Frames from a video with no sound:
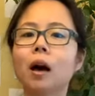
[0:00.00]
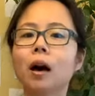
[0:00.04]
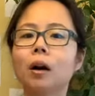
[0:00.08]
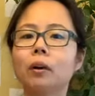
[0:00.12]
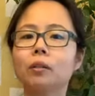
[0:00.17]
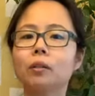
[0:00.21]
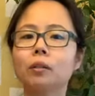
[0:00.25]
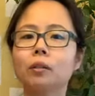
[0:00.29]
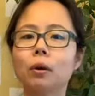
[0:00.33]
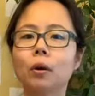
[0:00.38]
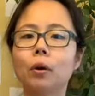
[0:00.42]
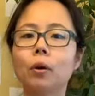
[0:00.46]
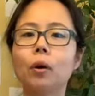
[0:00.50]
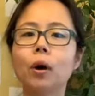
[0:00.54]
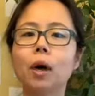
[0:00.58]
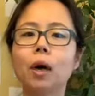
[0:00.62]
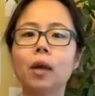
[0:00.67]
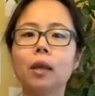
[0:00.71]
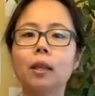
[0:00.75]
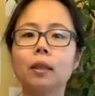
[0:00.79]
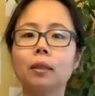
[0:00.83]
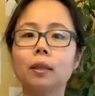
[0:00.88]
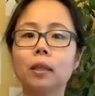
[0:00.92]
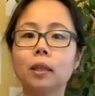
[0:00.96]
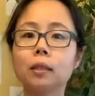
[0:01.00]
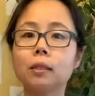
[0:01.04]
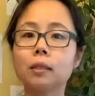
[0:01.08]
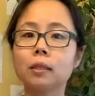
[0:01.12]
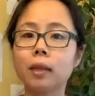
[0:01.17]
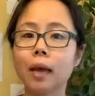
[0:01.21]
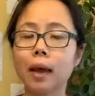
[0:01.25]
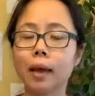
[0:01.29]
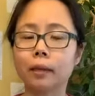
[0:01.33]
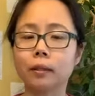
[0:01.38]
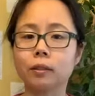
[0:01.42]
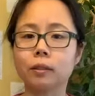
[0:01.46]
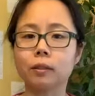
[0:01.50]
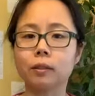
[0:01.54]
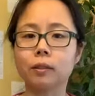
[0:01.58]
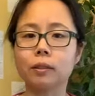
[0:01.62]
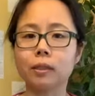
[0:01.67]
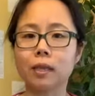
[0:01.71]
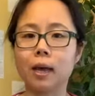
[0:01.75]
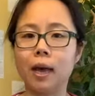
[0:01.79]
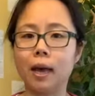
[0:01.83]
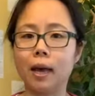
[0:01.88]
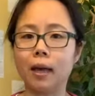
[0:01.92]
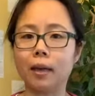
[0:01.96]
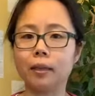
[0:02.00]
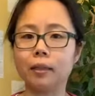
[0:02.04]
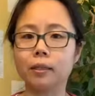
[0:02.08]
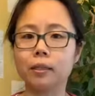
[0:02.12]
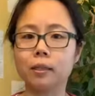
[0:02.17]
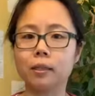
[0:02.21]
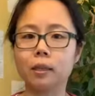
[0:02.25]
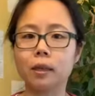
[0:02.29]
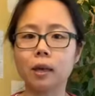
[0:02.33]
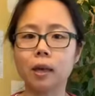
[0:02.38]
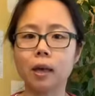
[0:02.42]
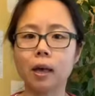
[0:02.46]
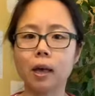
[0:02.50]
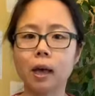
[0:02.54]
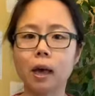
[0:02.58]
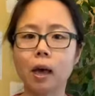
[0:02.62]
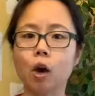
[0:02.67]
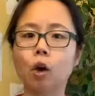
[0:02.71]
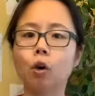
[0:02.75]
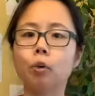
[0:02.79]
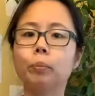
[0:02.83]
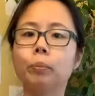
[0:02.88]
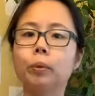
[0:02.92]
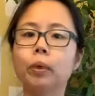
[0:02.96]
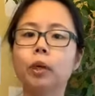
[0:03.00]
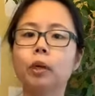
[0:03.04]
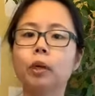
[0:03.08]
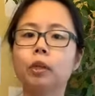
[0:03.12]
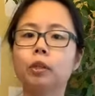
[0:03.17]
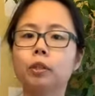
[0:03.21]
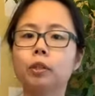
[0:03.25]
Also, this exercise helps